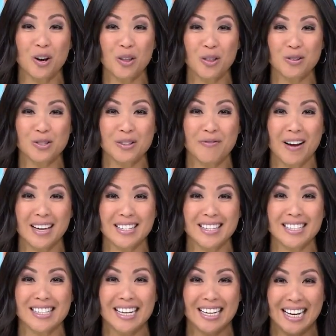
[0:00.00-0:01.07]
all those
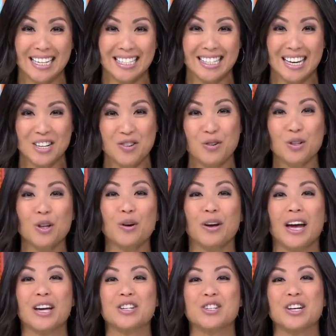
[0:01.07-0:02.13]
devices in a central
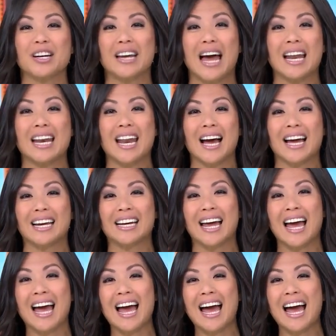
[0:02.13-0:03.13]
location at night